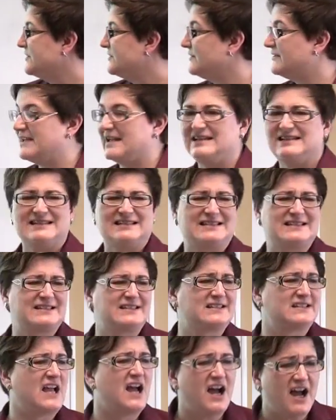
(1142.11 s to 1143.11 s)
Do they
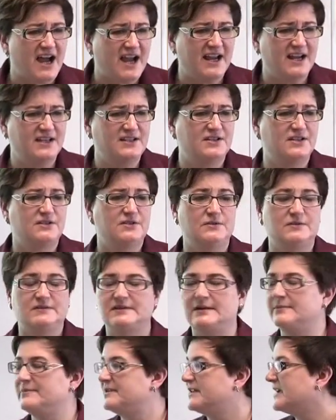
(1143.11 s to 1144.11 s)
decide to do
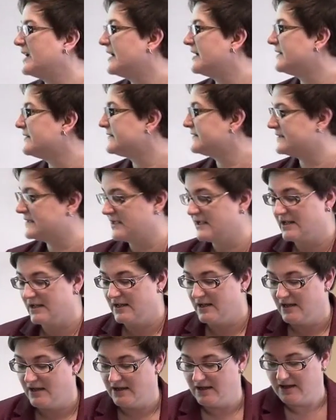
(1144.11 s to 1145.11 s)
something else?
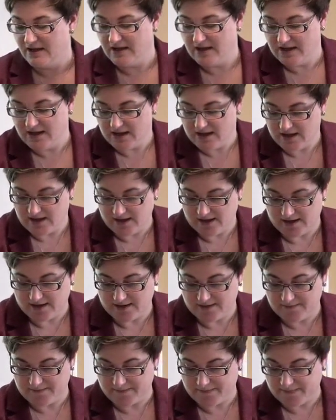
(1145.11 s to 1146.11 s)

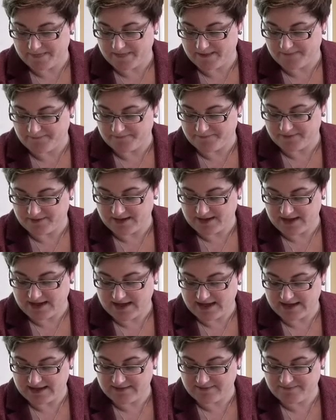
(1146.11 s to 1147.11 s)
Um,
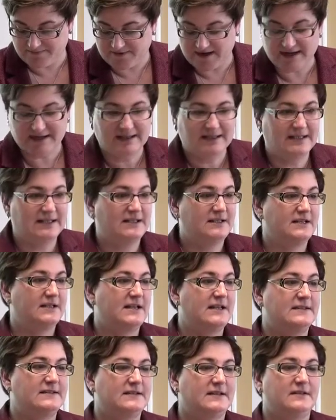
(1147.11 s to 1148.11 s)
and finally,
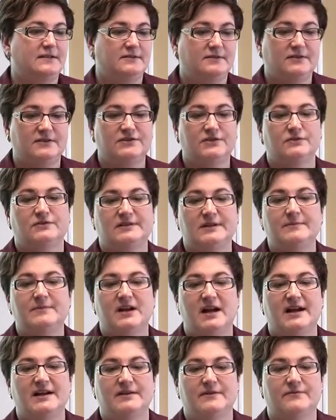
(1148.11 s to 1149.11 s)
is it, is there some
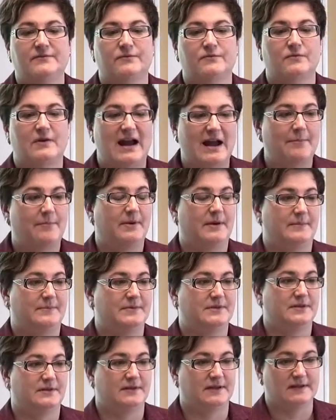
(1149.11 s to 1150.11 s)
kind of
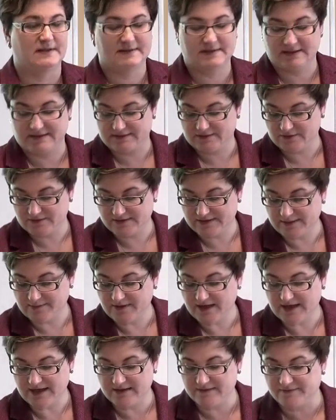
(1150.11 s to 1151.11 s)
wrap-up to this? Is there
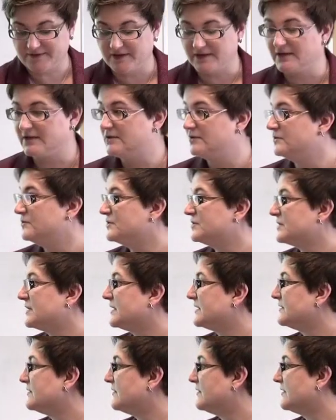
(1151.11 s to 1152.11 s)
some kind of conclusion?